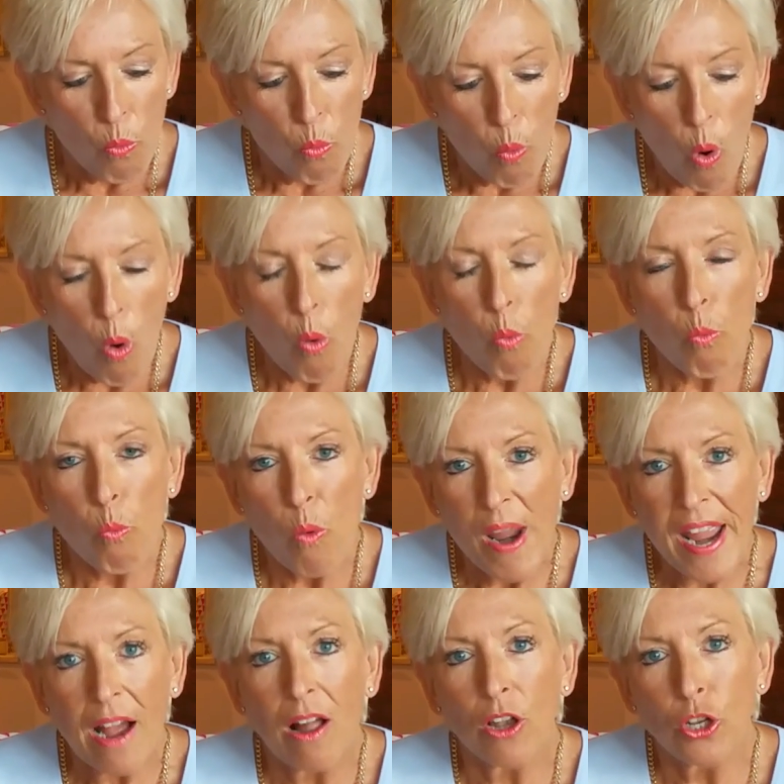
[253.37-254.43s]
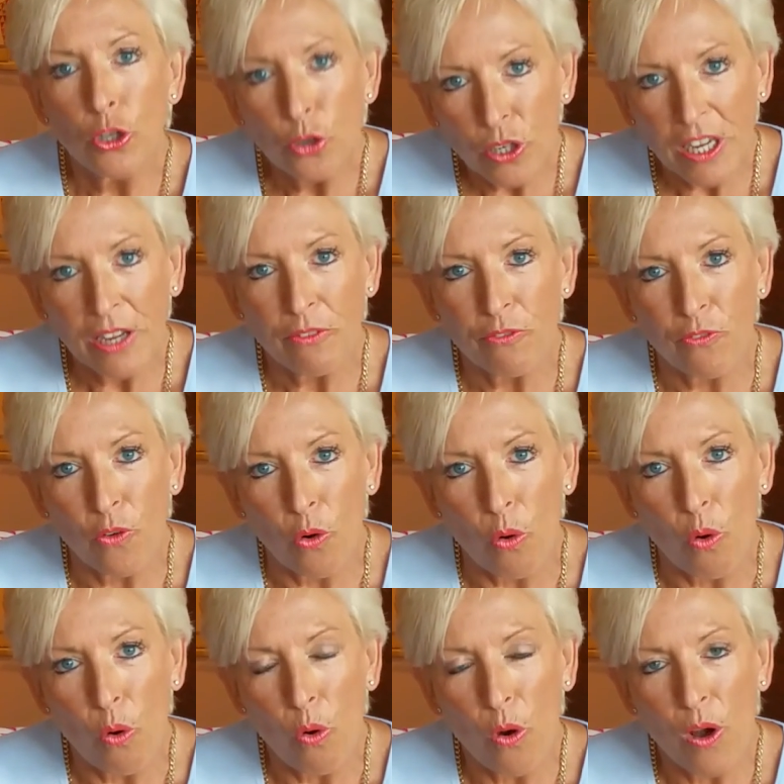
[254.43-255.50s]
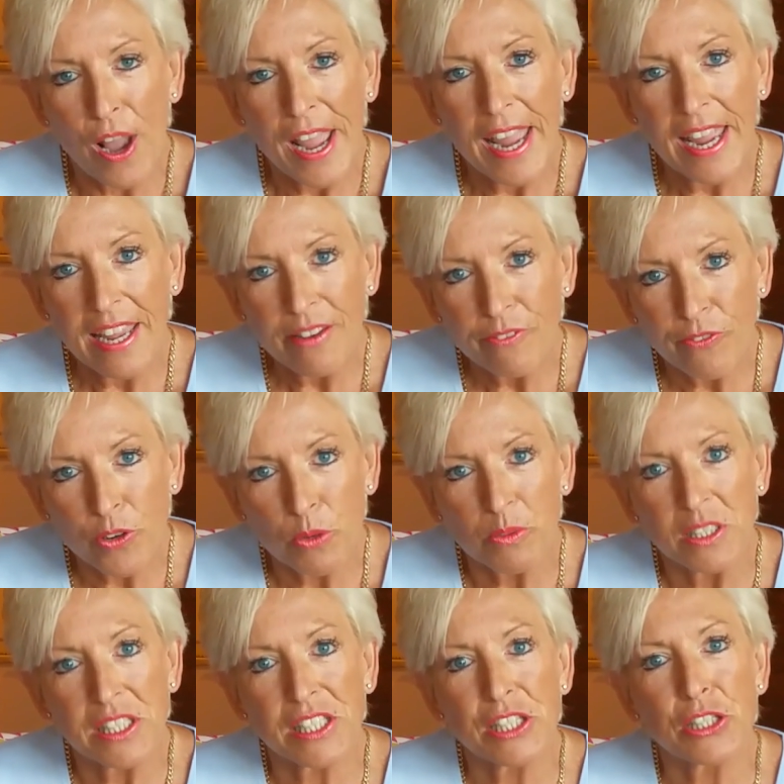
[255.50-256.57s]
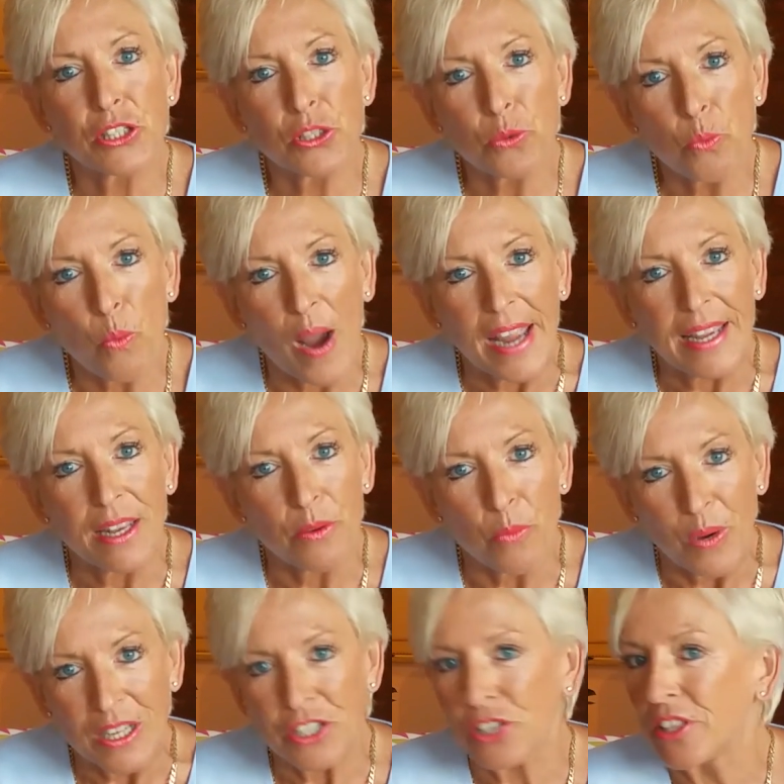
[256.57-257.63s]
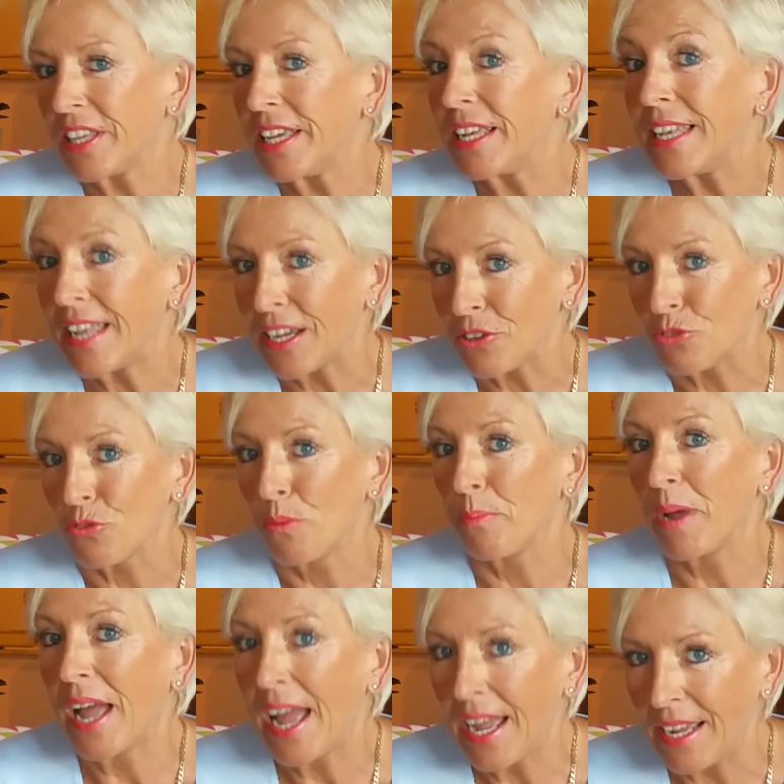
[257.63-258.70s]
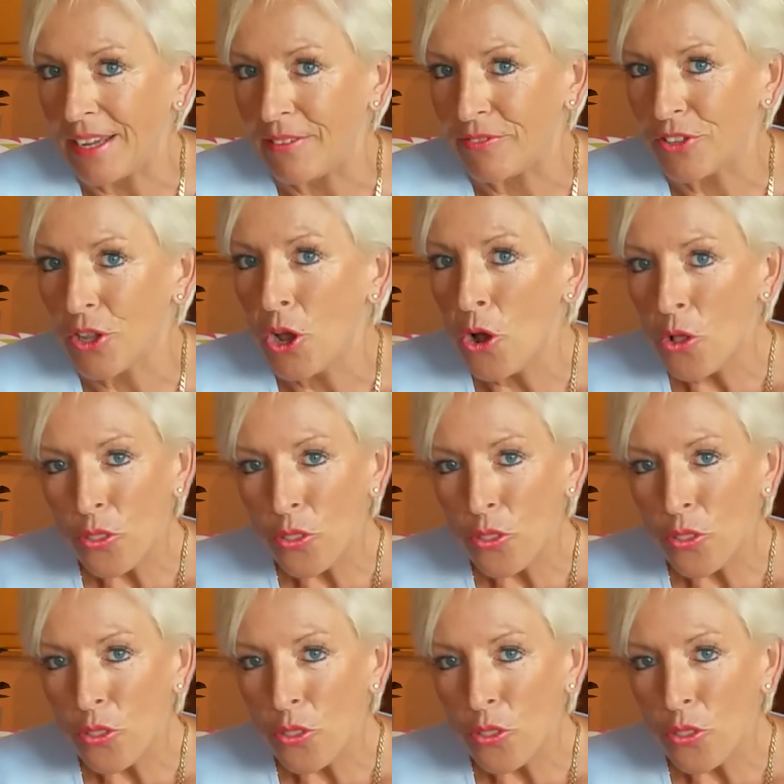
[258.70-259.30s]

what we are looking for influences the way in which the electron behaved.